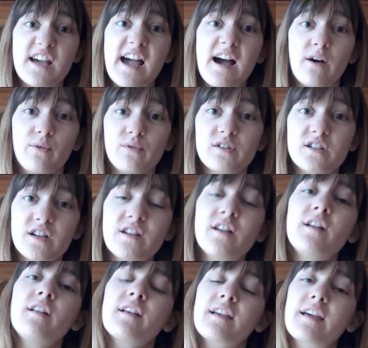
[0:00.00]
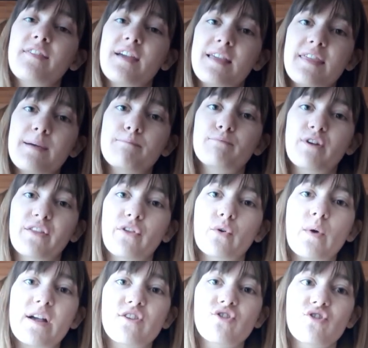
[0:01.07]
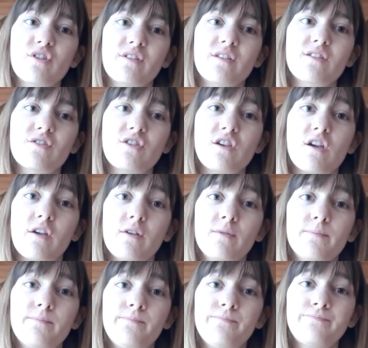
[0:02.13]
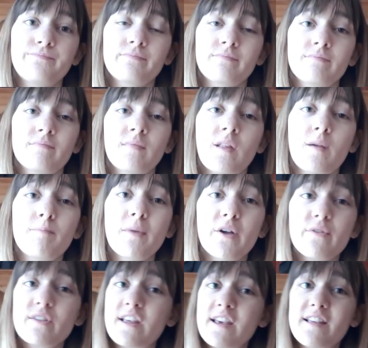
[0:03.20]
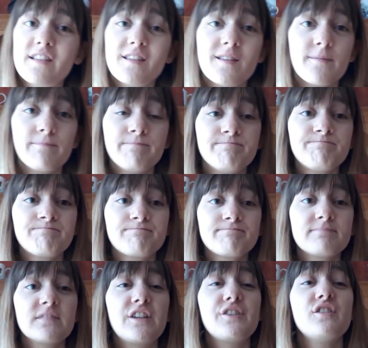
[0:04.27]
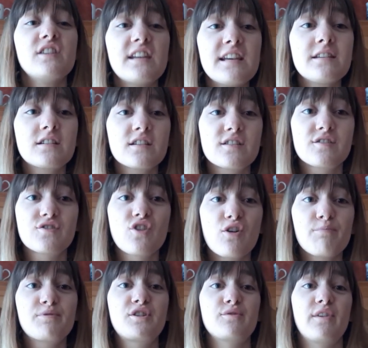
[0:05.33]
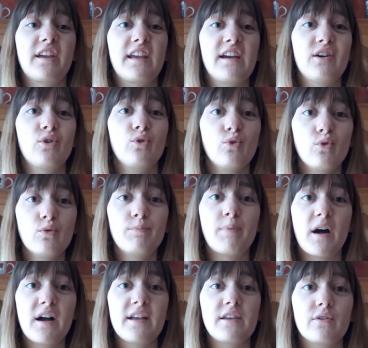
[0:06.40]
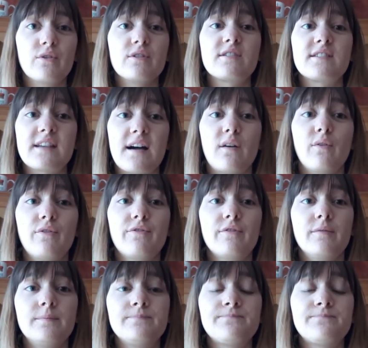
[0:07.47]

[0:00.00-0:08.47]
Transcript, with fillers: it out can they then bring the questions to you. Moses, you need to stop doing it all by yourself.